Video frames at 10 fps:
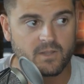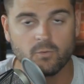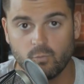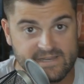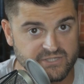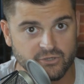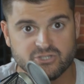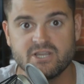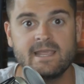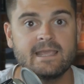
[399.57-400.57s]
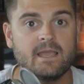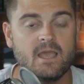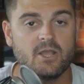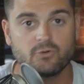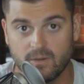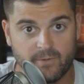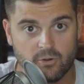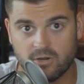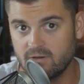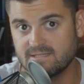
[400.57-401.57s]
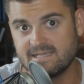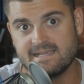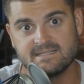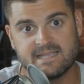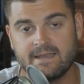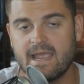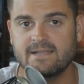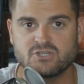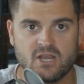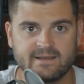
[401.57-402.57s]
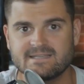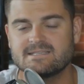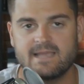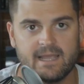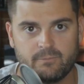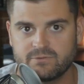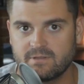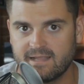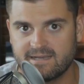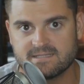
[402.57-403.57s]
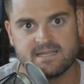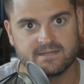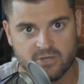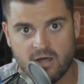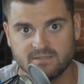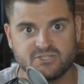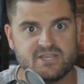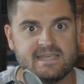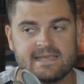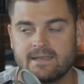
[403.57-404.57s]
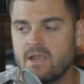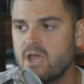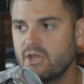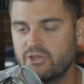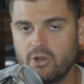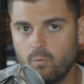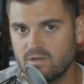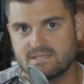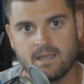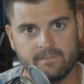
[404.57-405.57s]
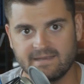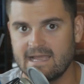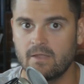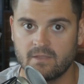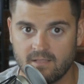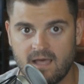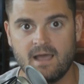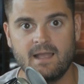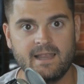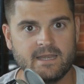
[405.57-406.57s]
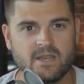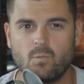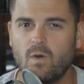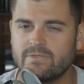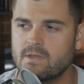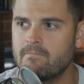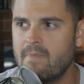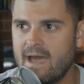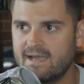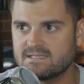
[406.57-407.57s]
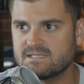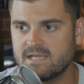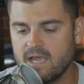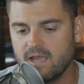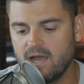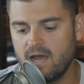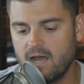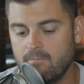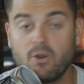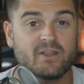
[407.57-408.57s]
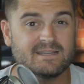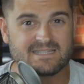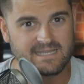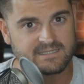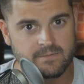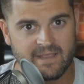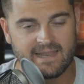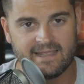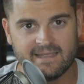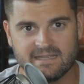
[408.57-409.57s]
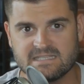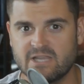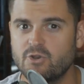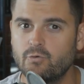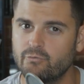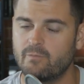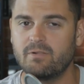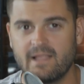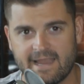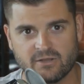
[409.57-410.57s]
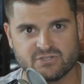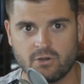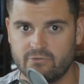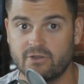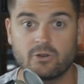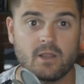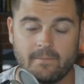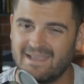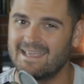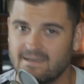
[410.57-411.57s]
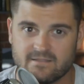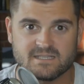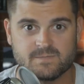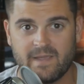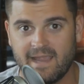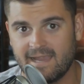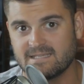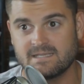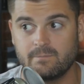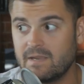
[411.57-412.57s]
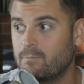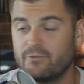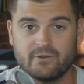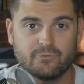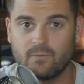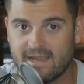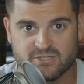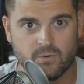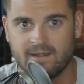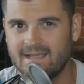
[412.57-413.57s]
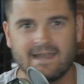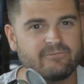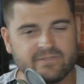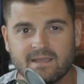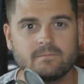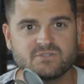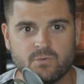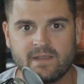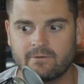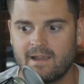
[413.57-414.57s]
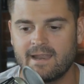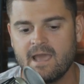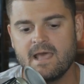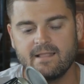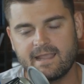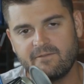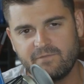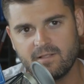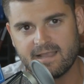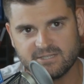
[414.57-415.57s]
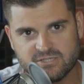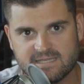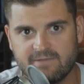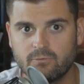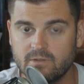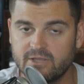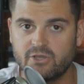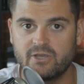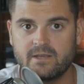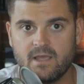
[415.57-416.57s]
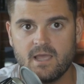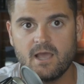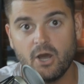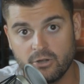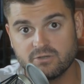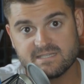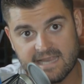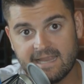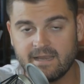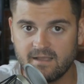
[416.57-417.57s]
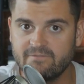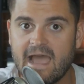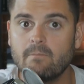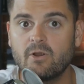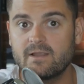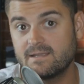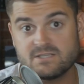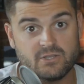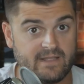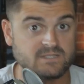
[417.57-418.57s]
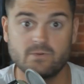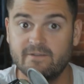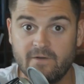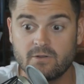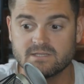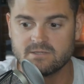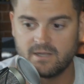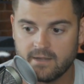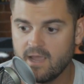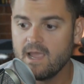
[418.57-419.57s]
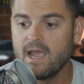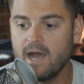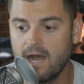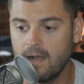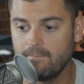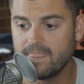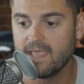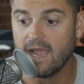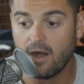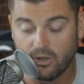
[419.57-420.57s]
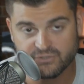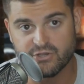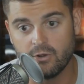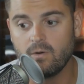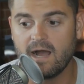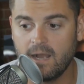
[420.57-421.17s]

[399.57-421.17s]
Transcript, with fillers: researching cryptocurrencies and trying to stay up with the latest technology and, you know, what's coming down the line and what the mass market sentiment is and who the players are that are coming into the space and people that are rage quitting and everything in between, right? Like, I feel like I just have a really good understanding of that market. So that's what I focus on. Also, I